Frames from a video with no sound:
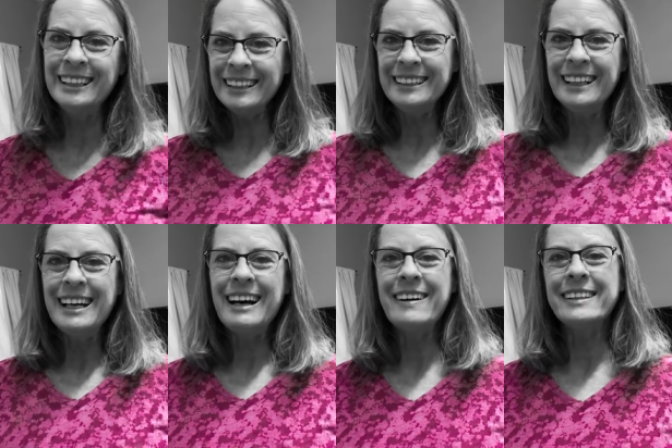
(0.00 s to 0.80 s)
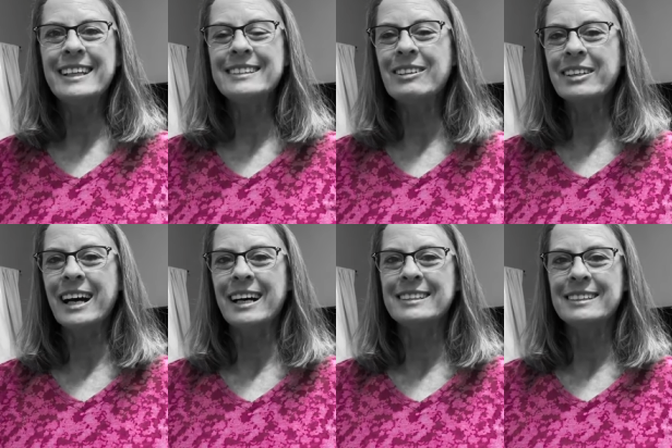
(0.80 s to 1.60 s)
all right, that's all,
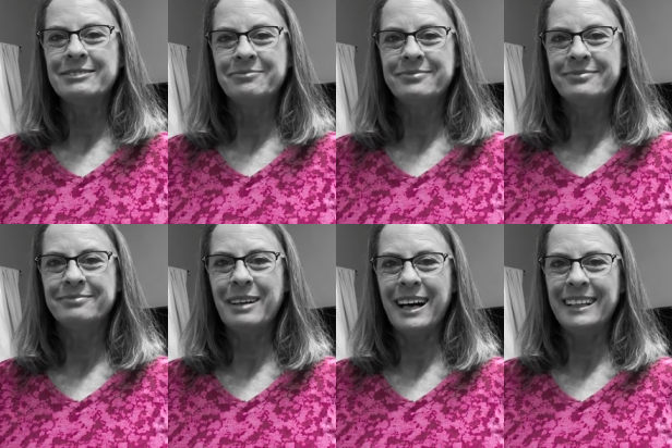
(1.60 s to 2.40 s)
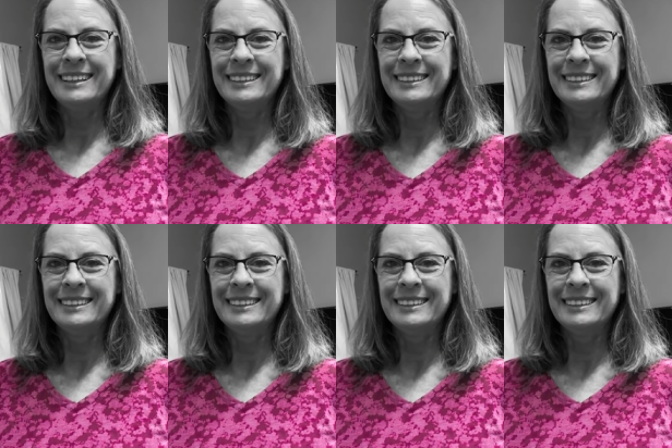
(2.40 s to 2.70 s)
guys. Bye.